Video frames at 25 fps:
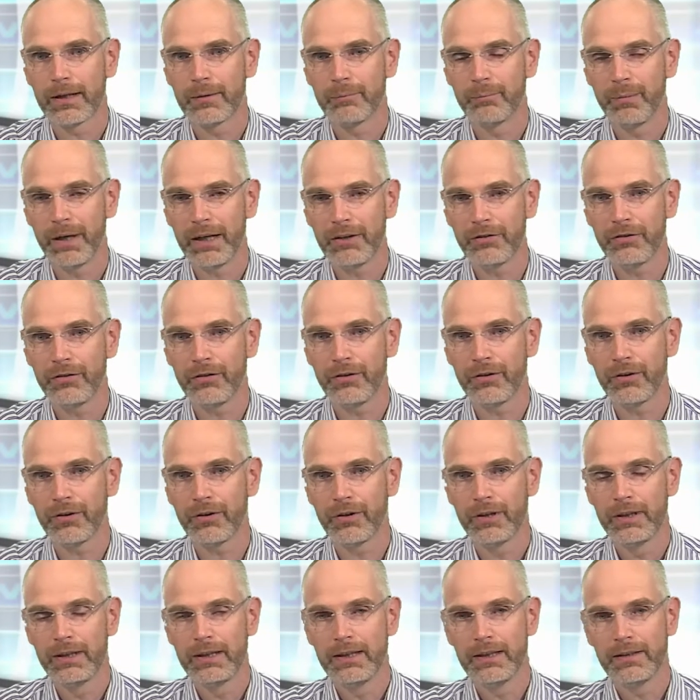
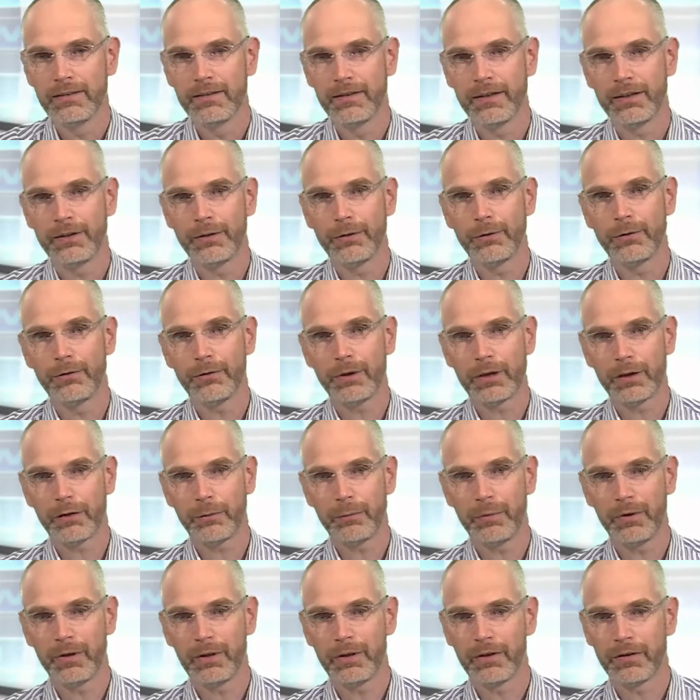measure the user
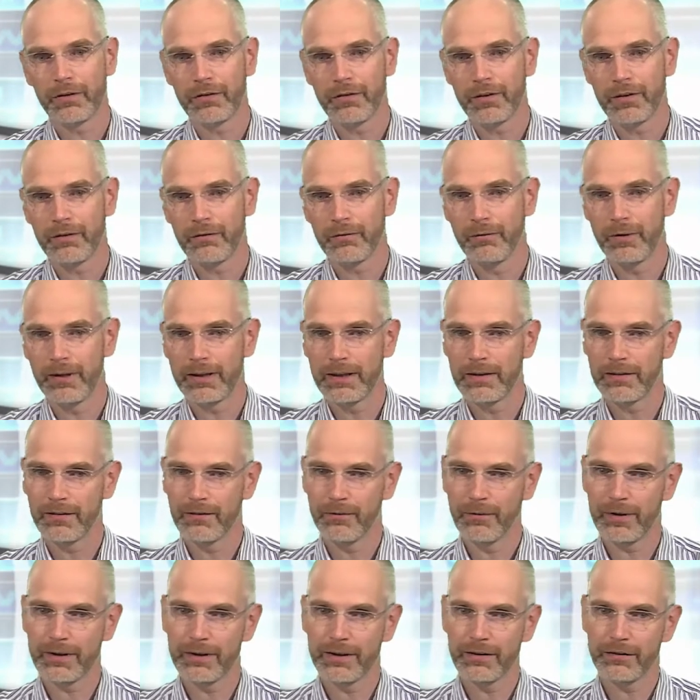experience when
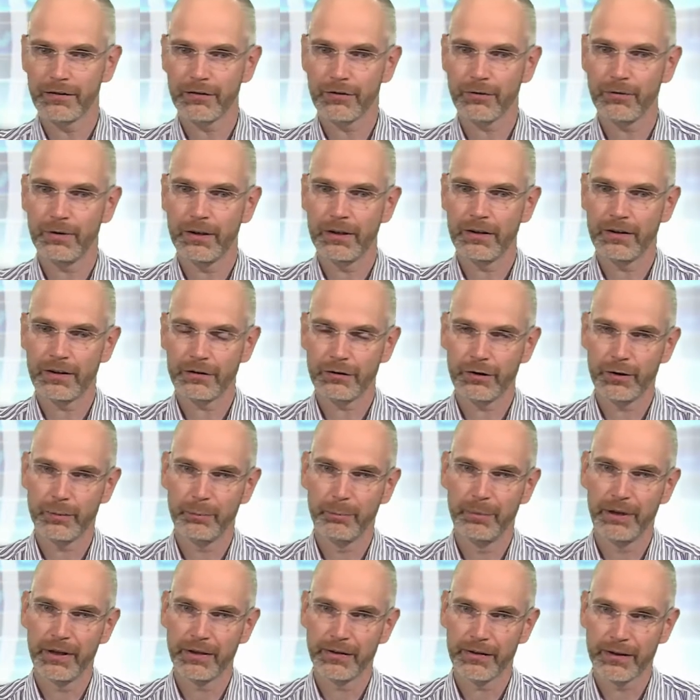the screen is actually
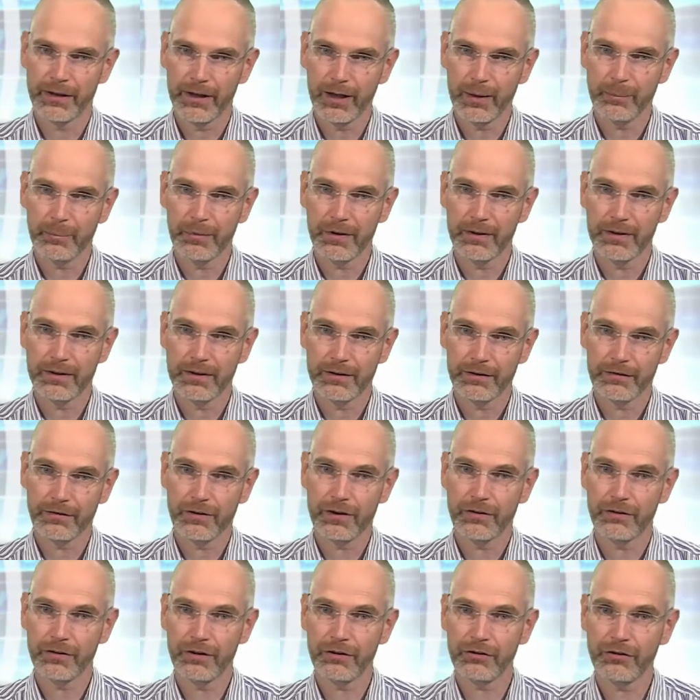building up and then
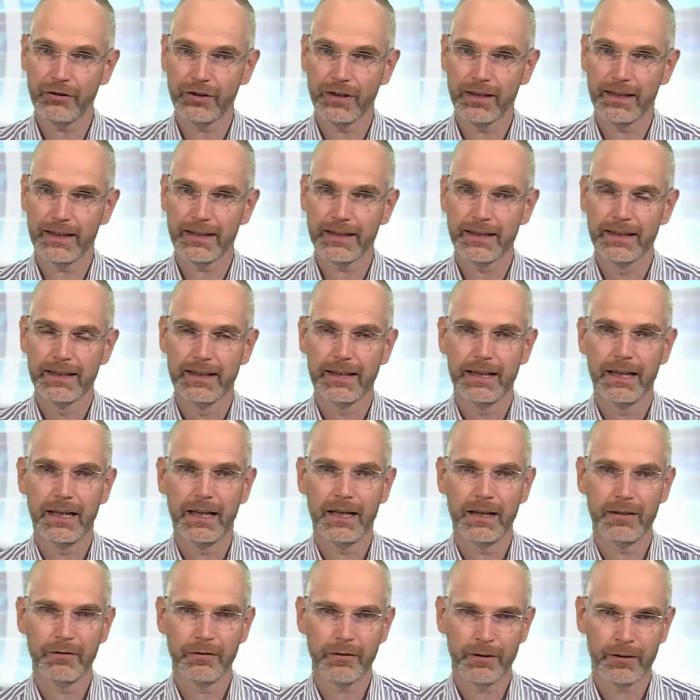transitioning.
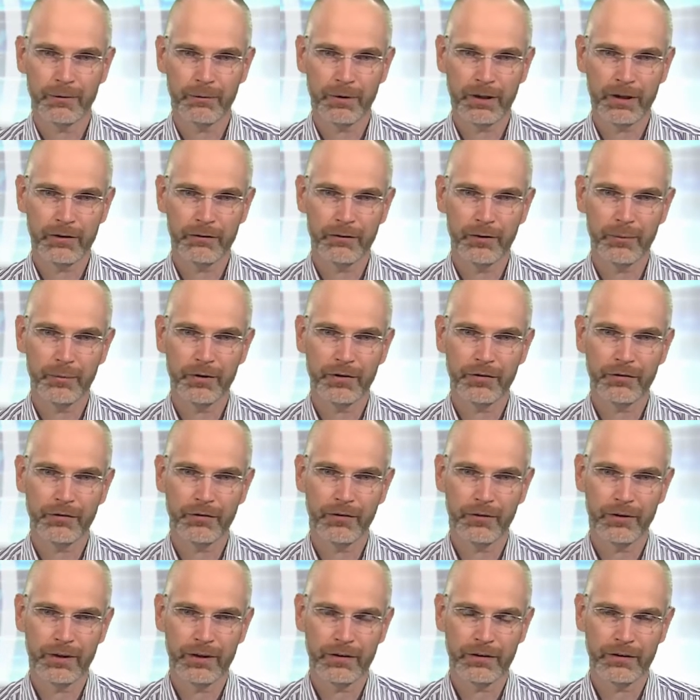One of them is,
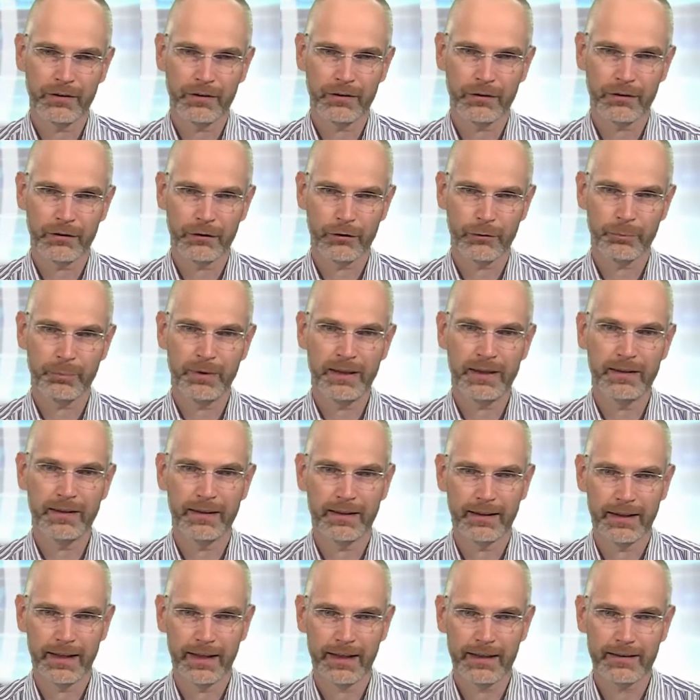for instance, a speed
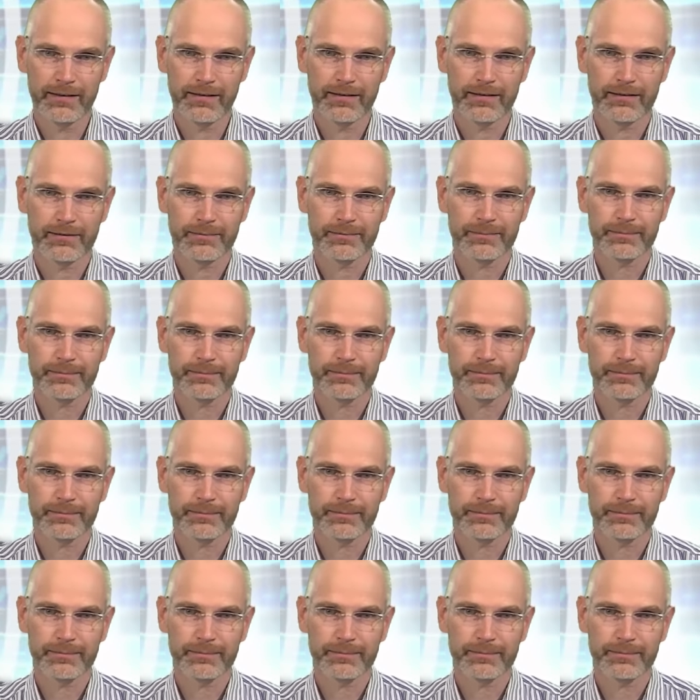index.